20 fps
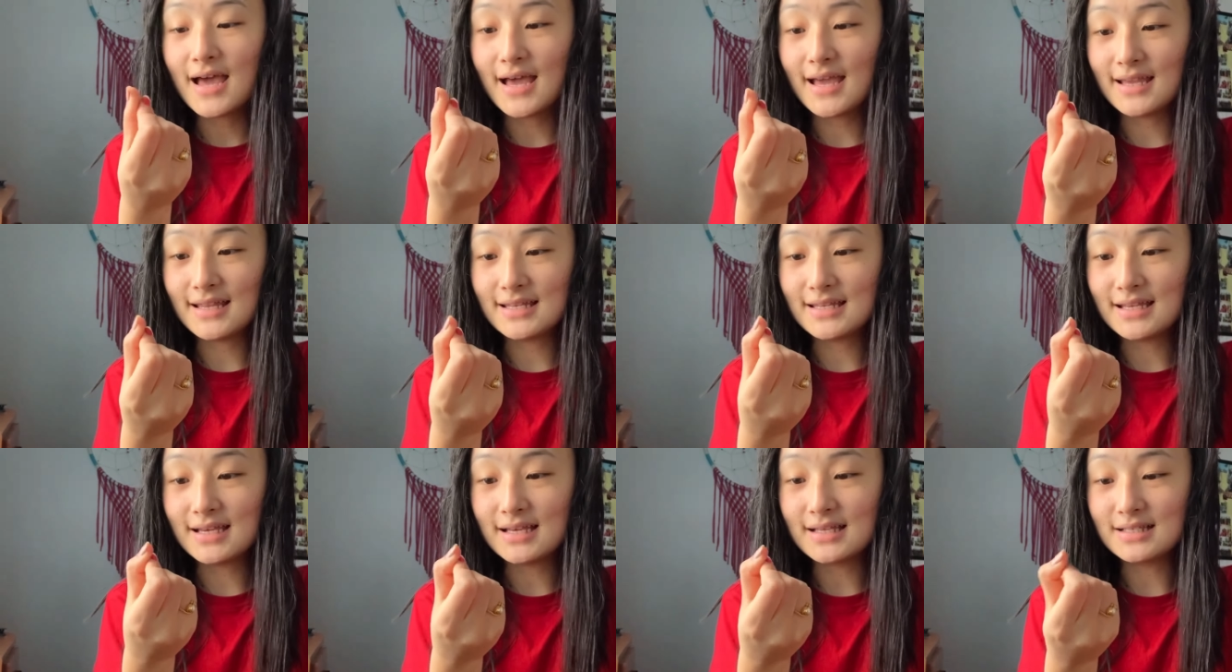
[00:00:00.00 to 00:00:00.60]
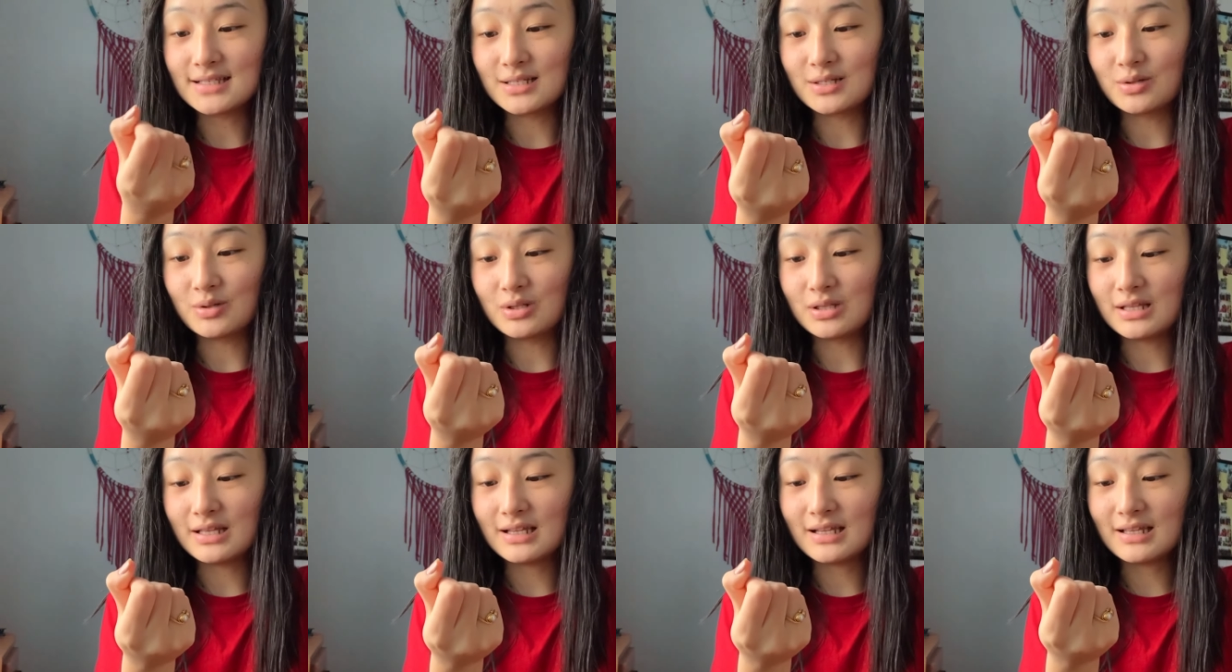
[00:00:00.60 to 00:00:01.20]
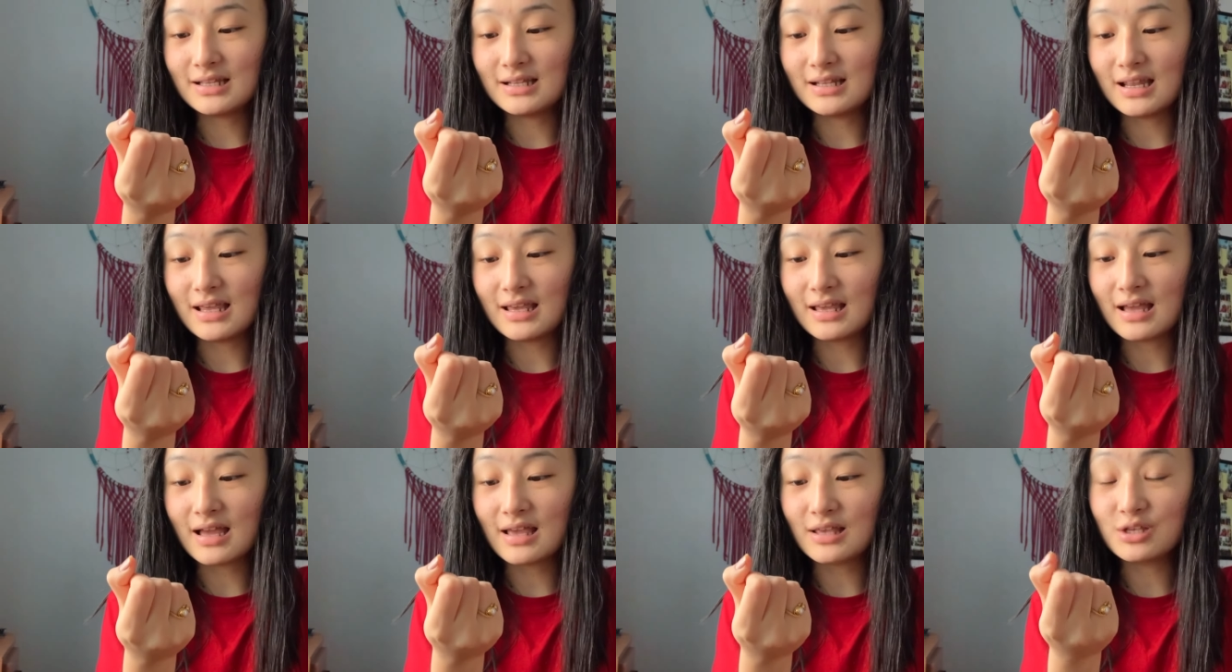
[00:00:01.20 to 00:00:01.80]
ideas and all that and
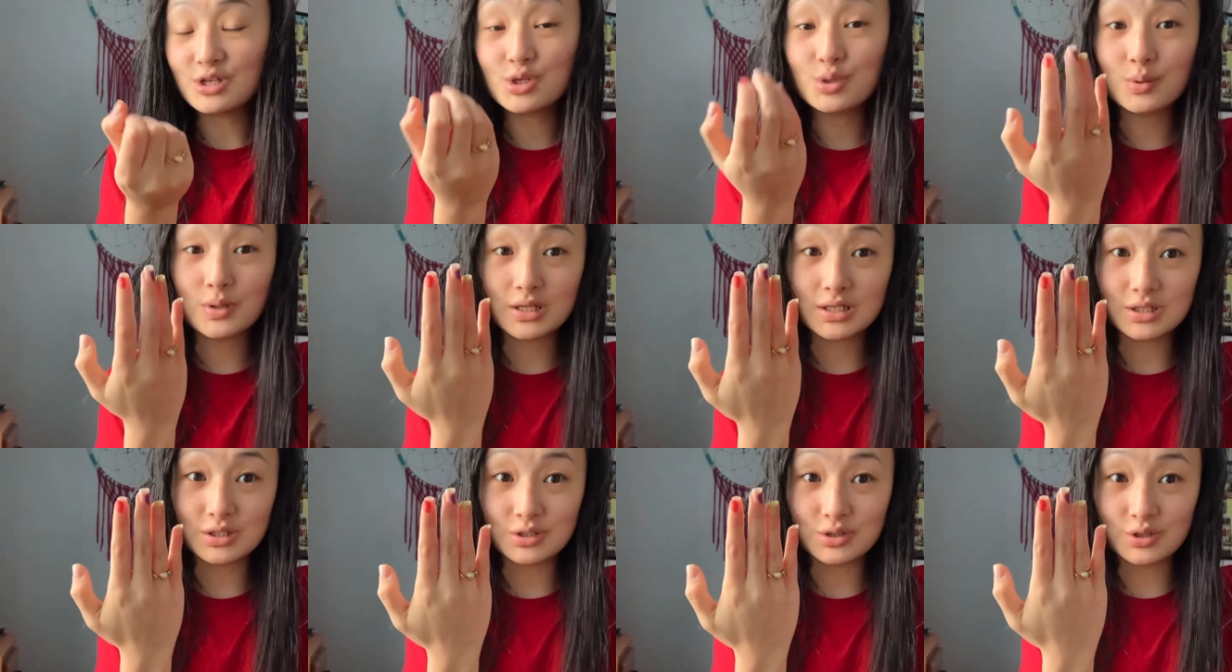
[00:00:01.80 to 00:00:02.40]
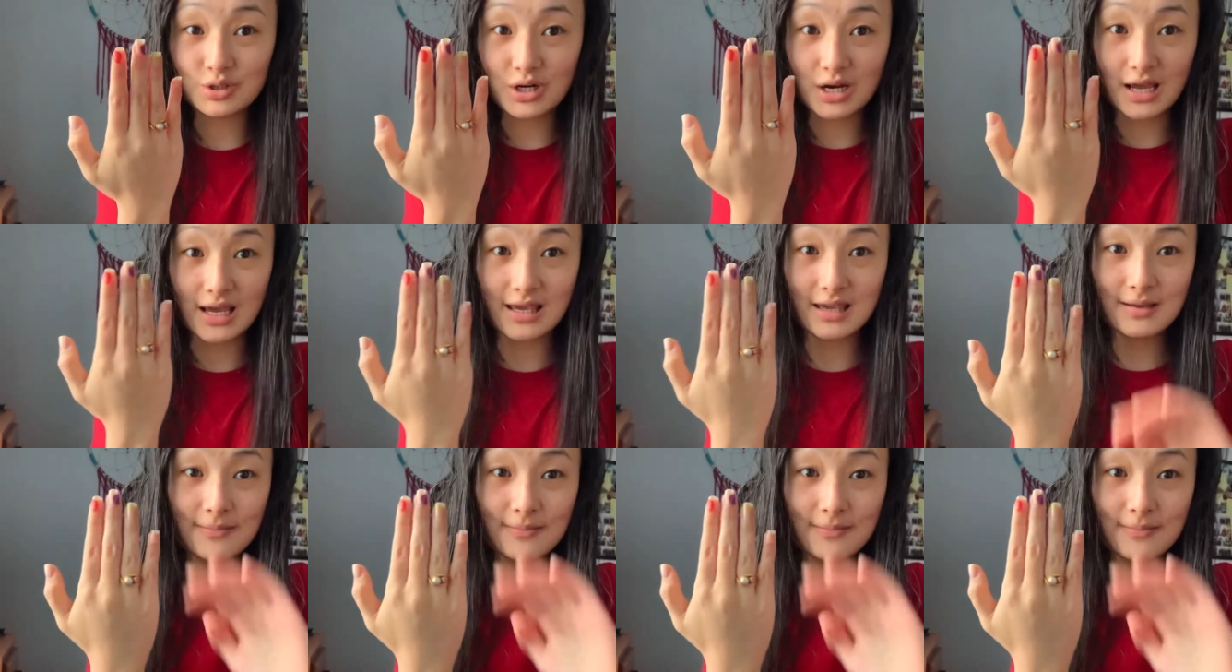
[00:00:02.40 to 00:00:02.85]
like i just wanted to try